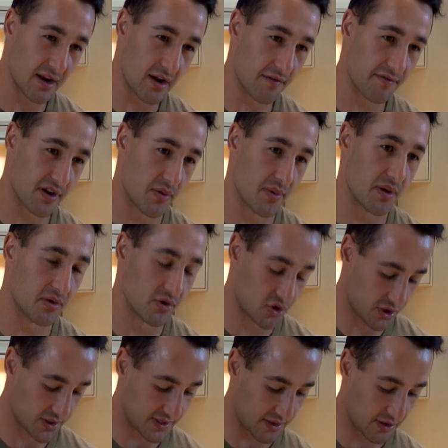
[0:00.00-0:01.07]
enough that I'll be able to
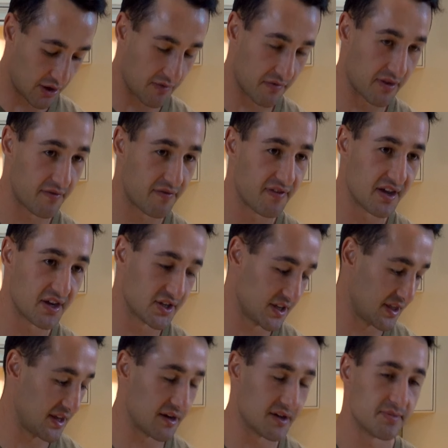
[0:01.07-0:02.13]
drizzle it over the fish
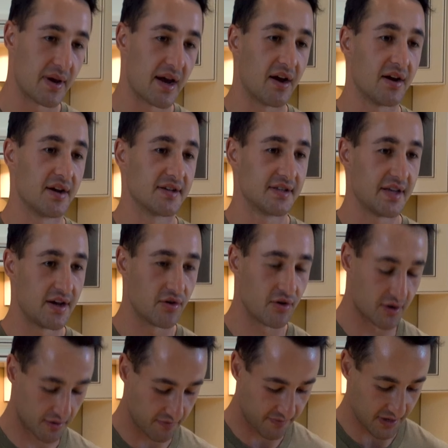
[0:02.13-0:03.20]
and the asparagus later
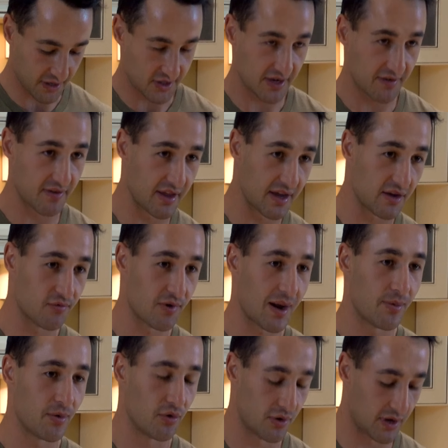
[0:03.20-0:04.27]
on to finish everything and
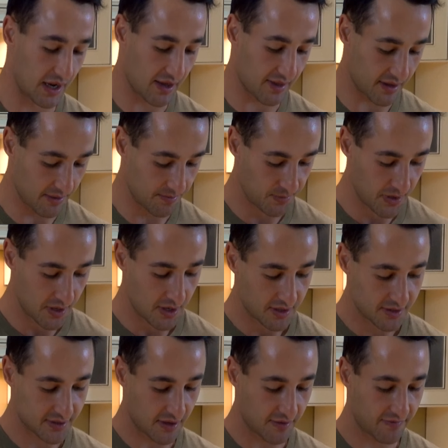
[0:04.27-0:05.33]
wrap it all together.
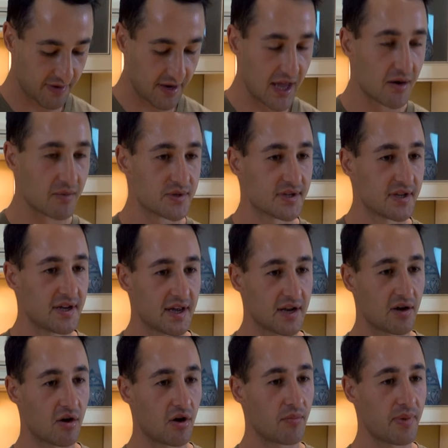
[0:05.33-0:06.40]
So for now, I'm just going to get
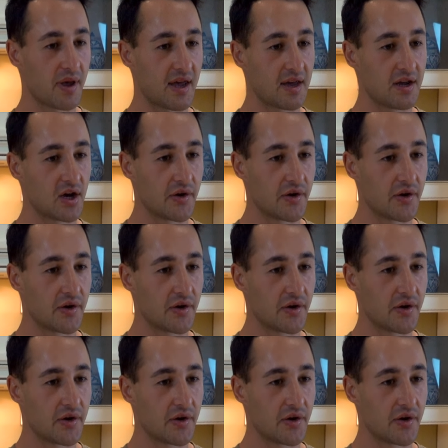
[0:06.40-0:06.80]
a hot pan